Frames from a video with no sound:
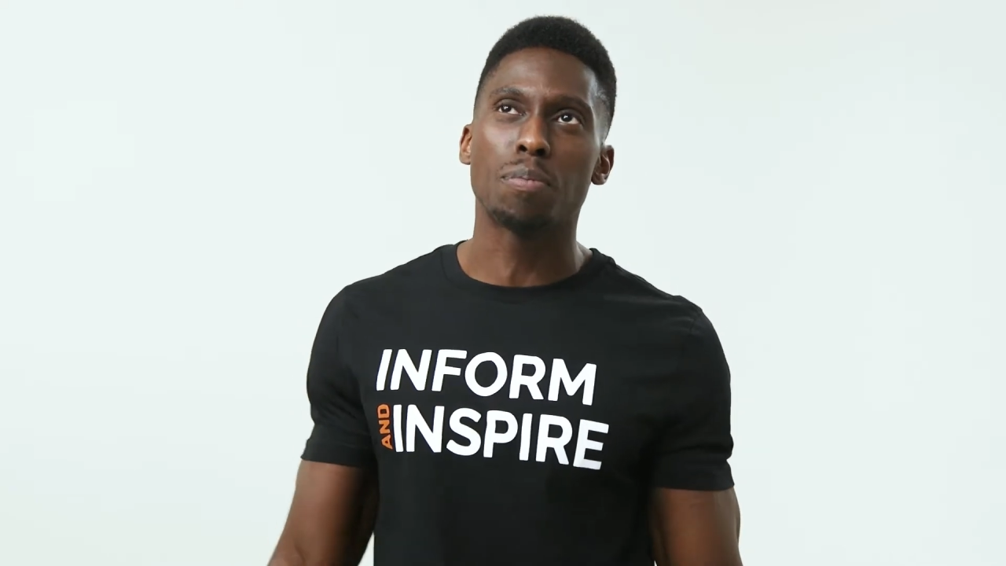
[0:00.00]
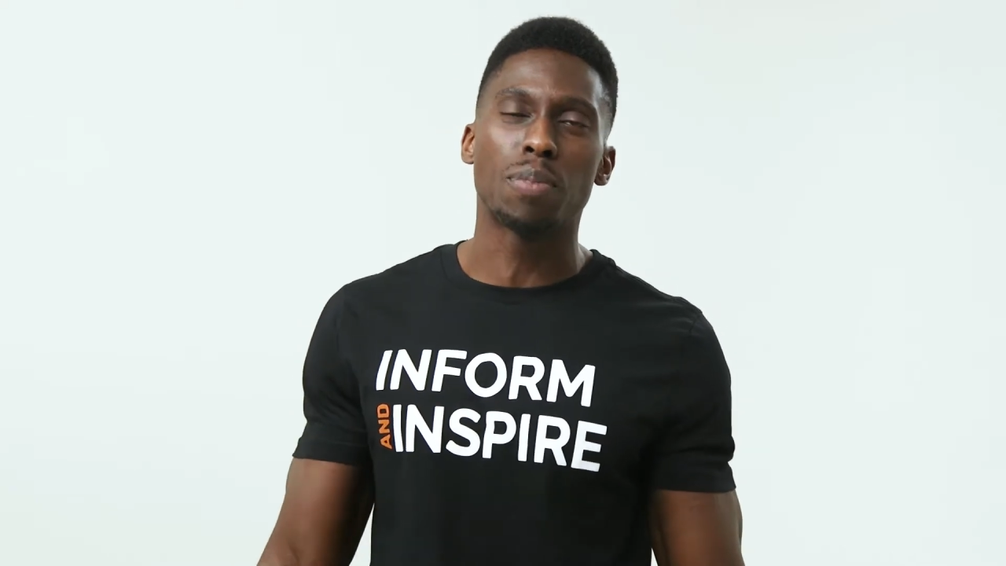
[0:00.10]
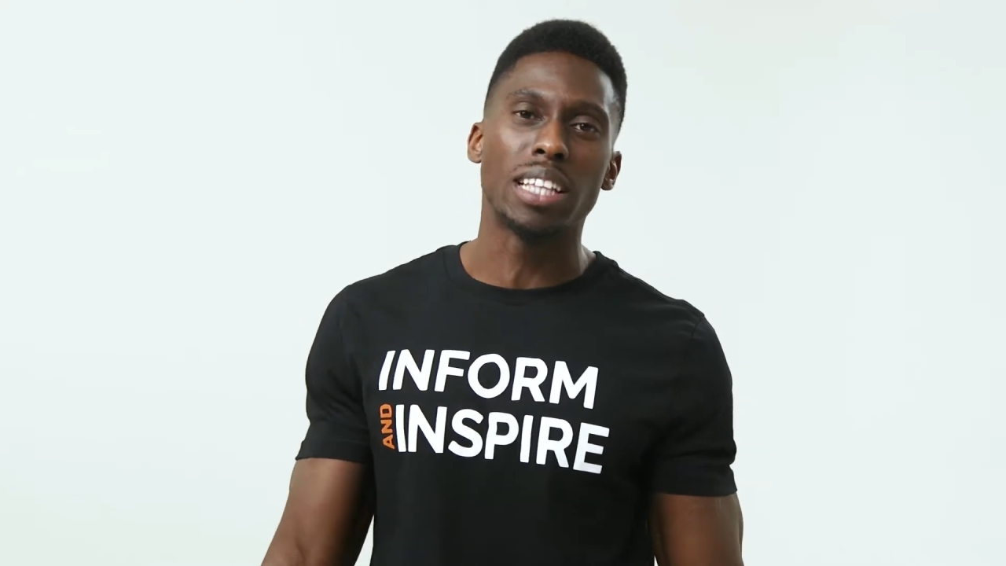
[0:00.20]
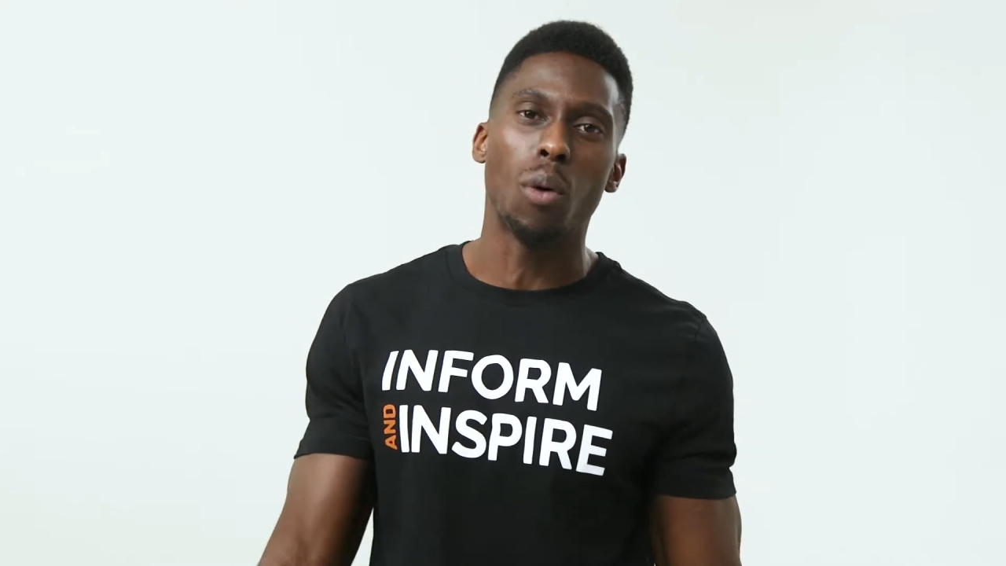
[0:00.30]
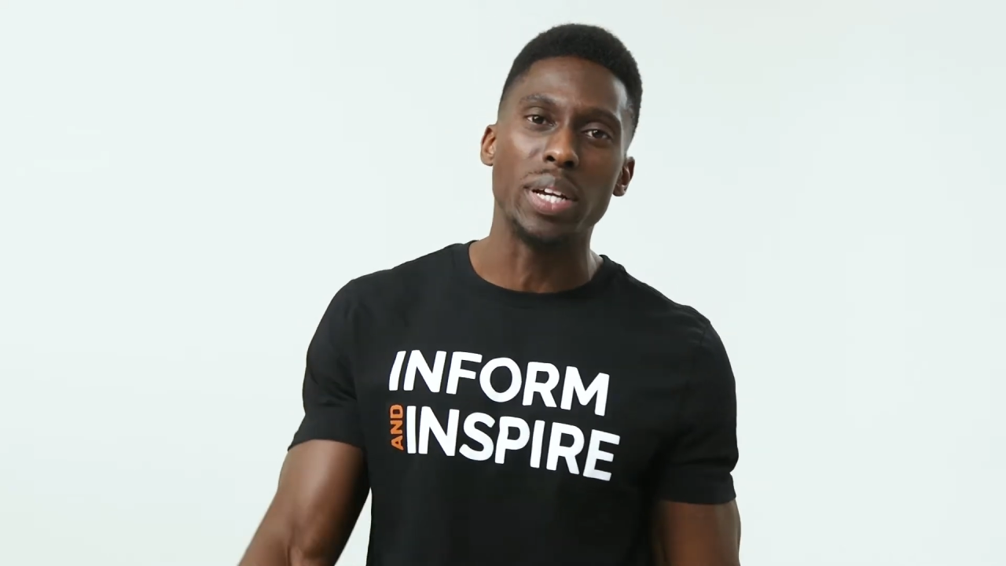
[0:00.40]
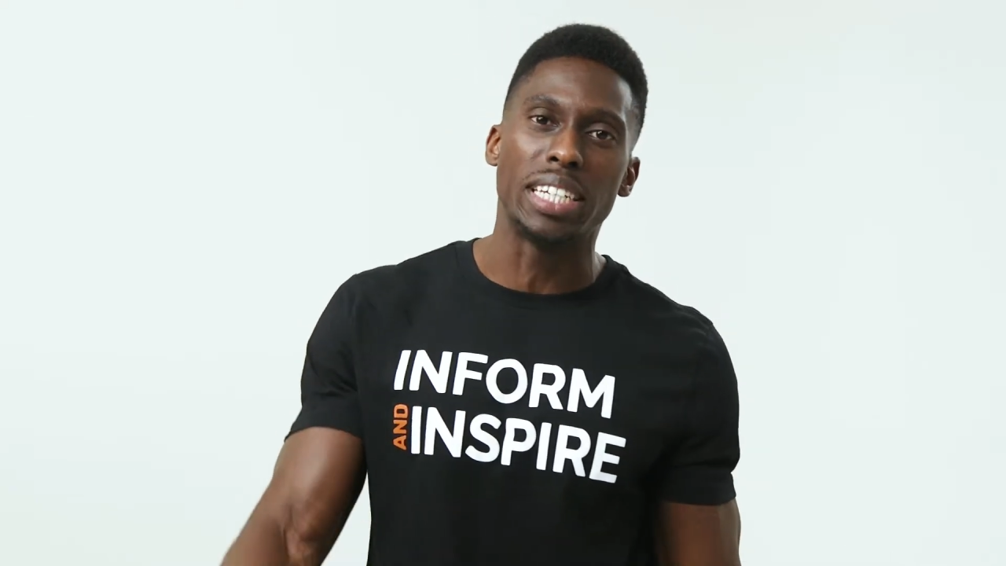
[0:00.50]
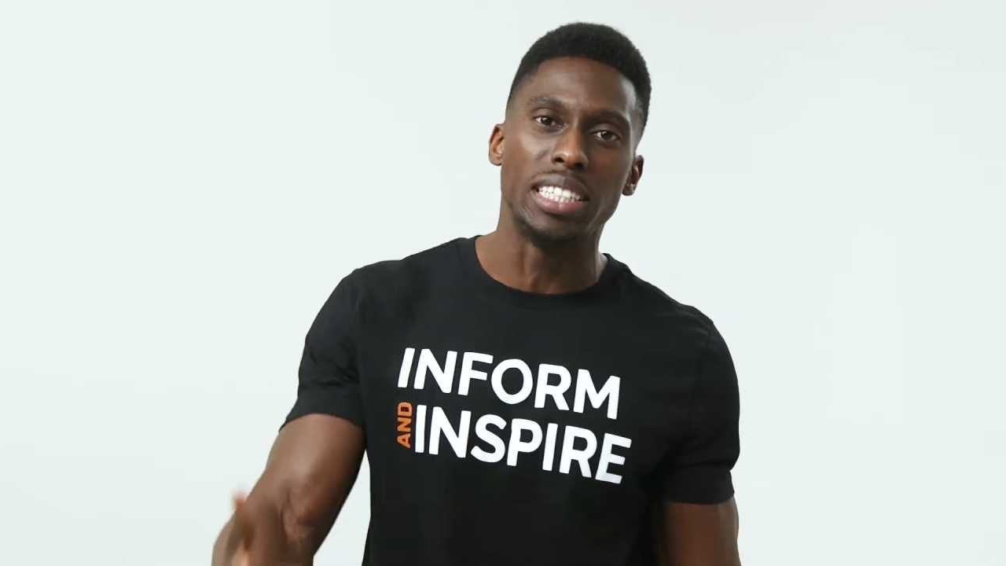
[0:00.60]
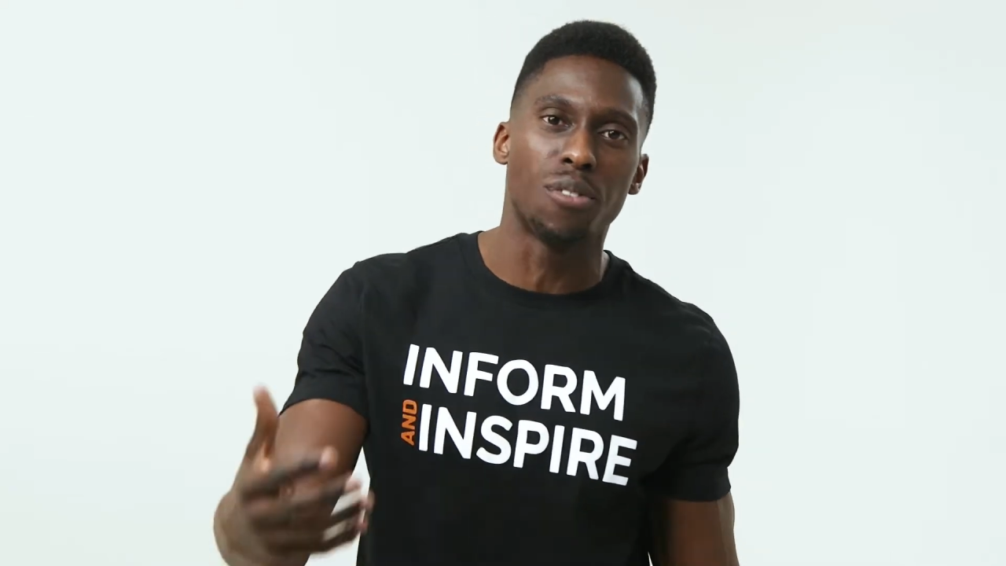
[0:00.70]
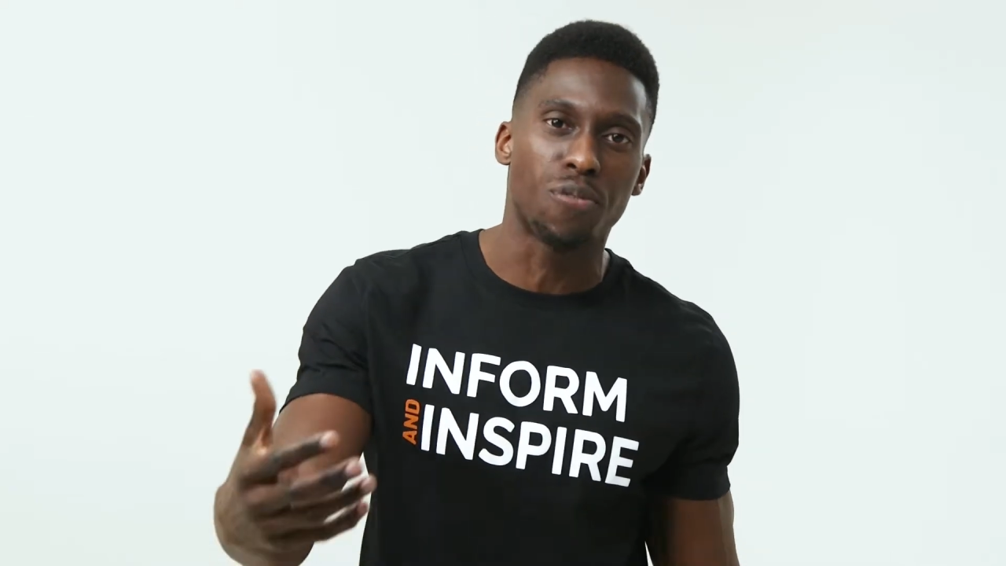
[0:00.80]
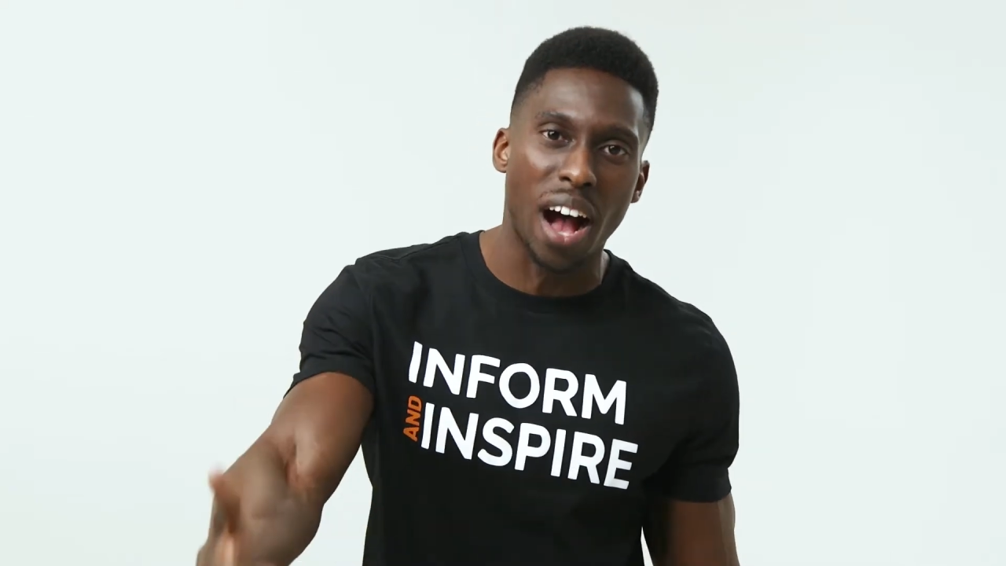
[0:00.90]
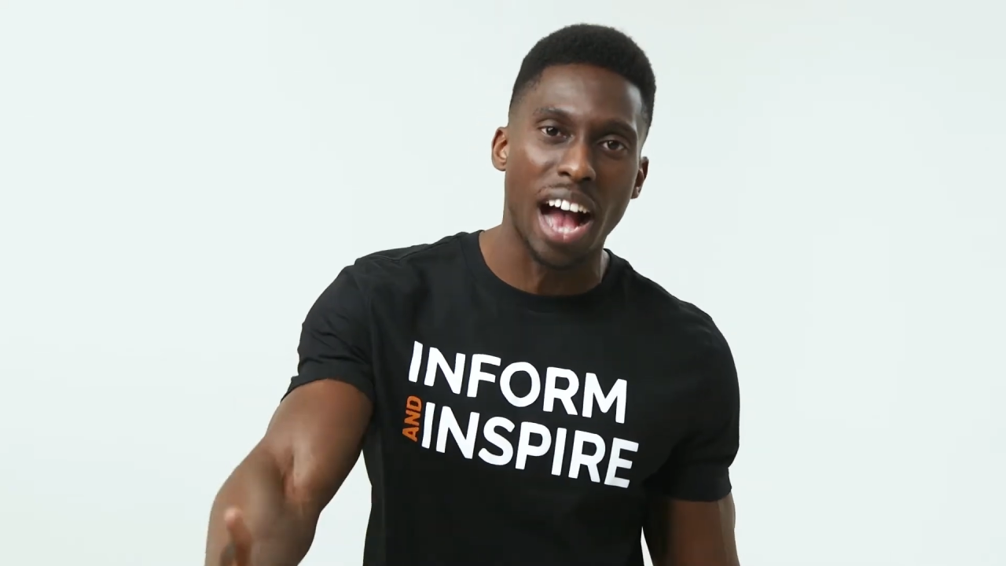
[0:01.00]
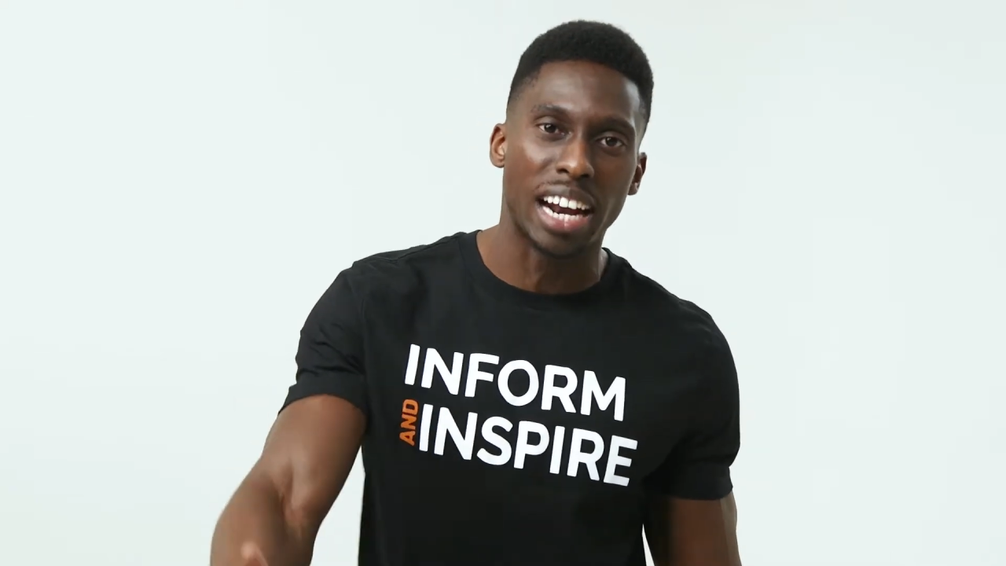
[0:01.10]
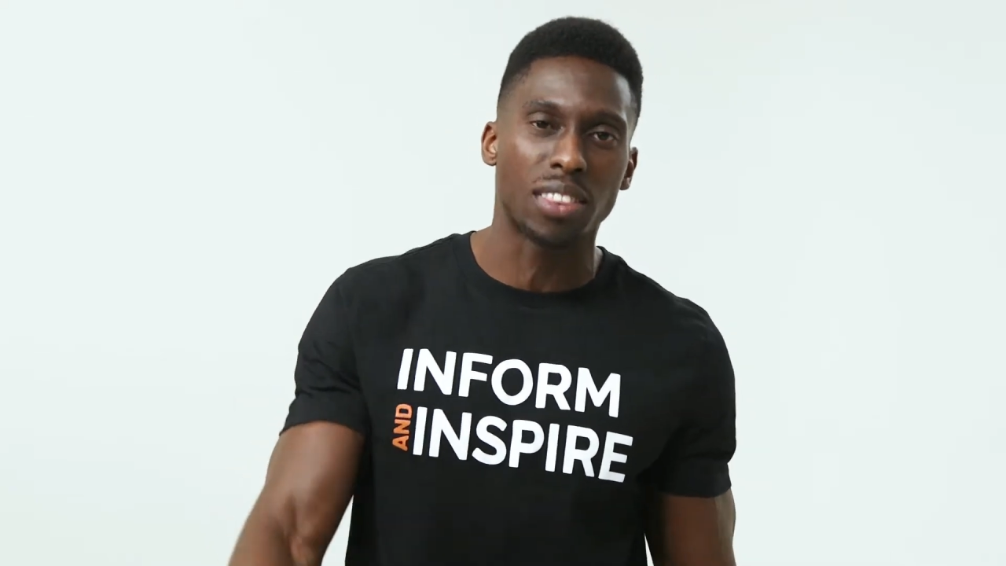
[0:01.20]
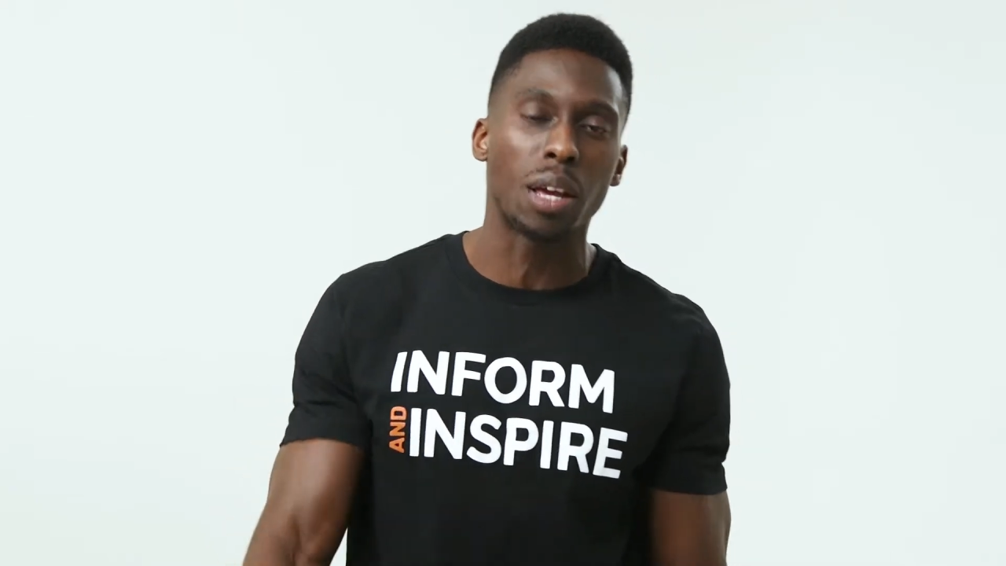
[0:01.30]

something that we can define.